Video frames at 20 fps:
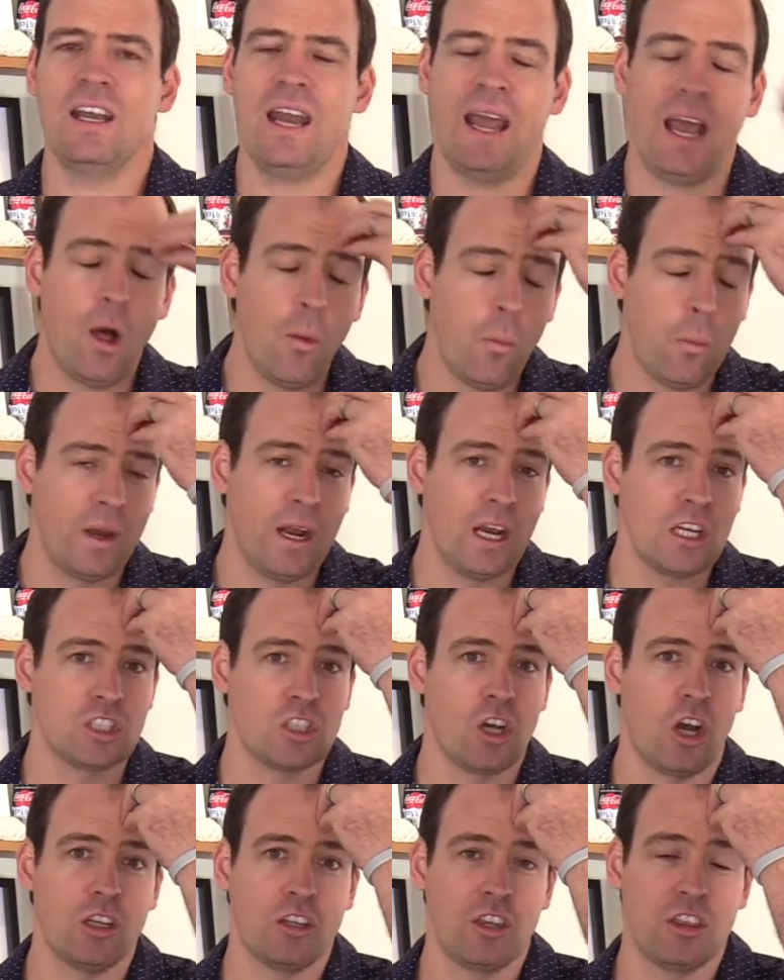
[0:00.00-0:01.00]
it help when I
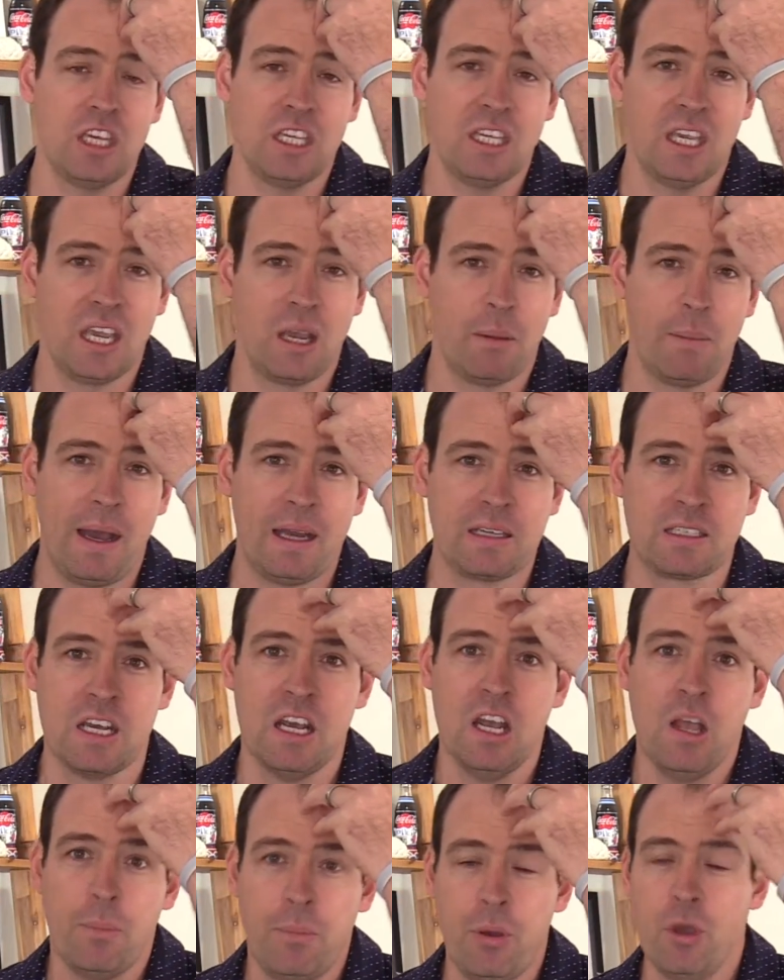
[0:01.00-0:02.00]
start thinking about
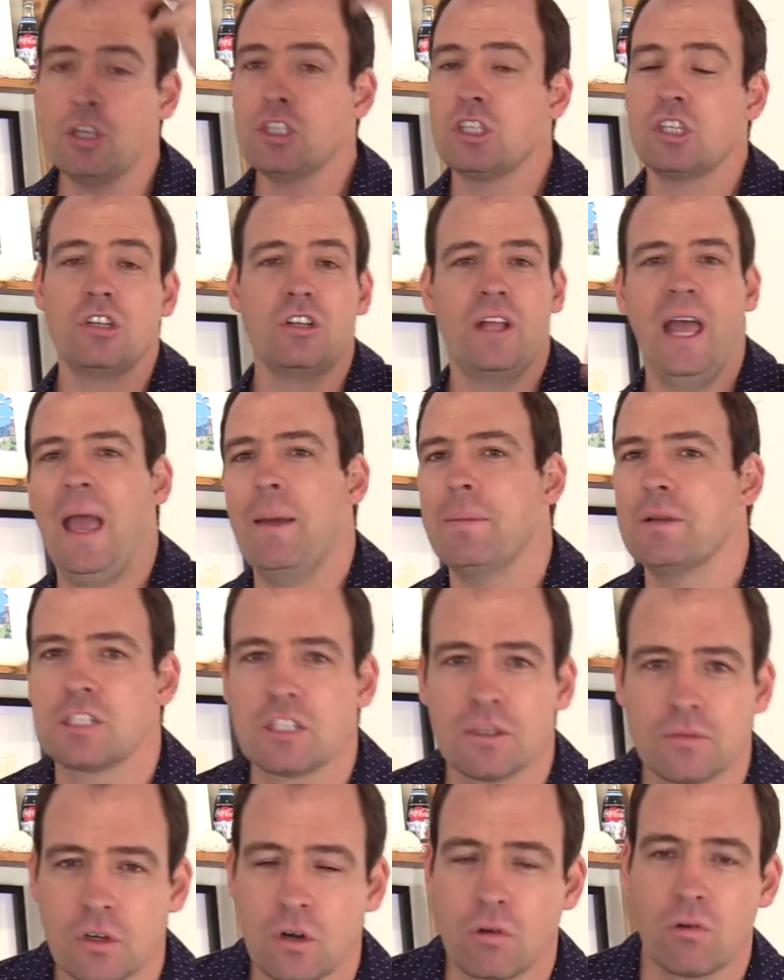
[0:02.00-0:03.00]
personal habits
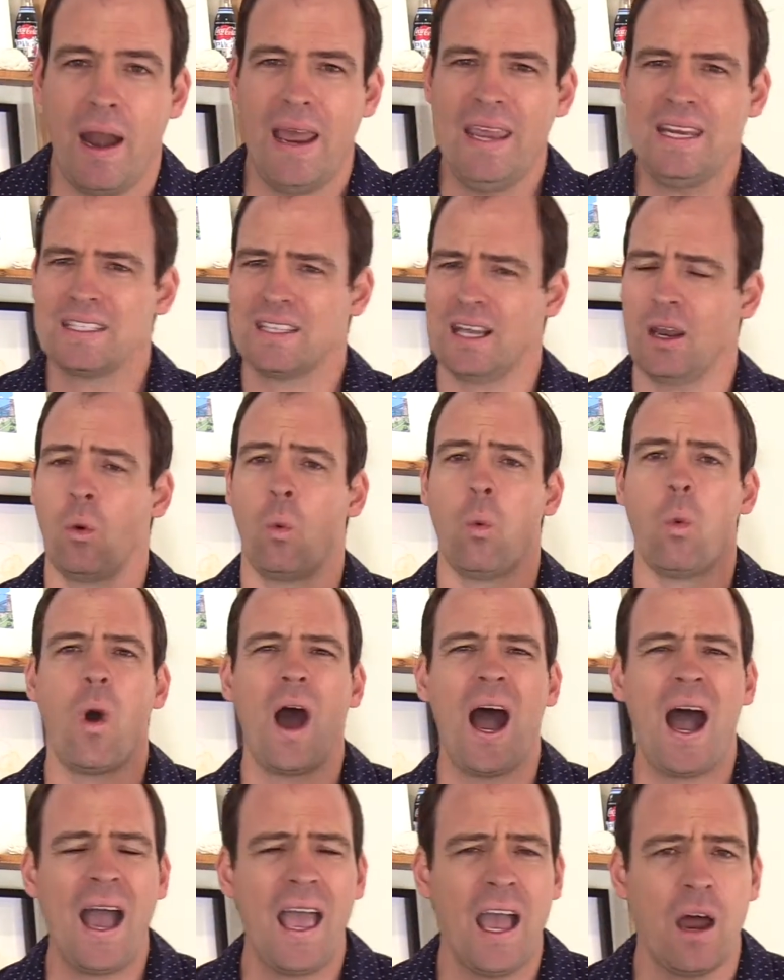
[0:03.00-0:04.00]
of grace and
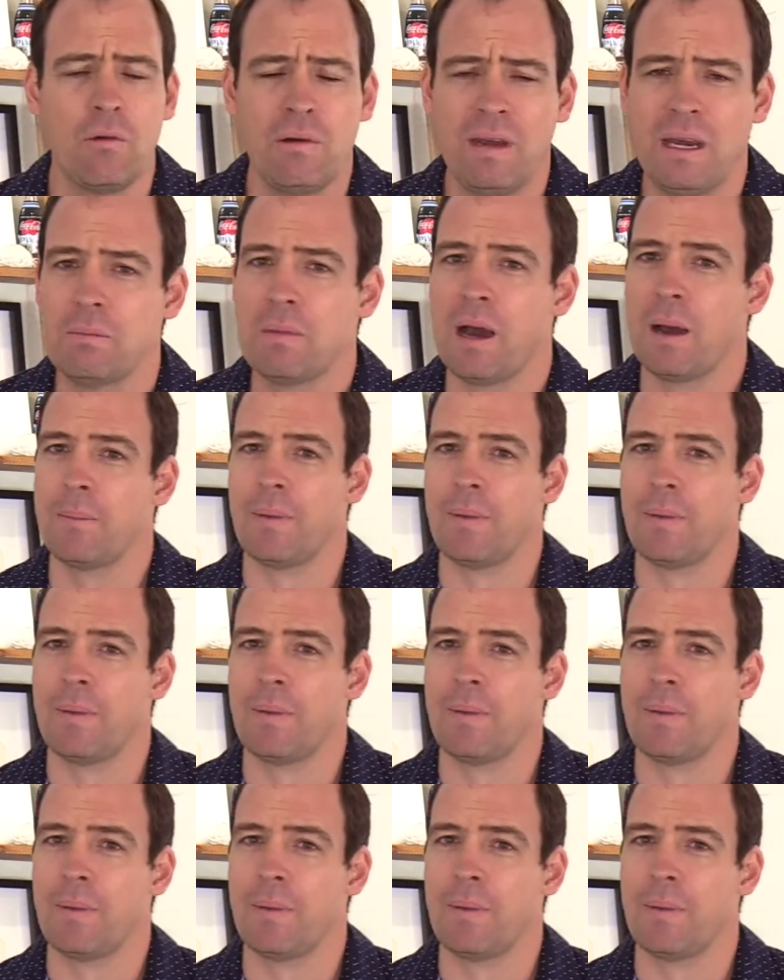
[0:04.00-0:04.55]
why I read my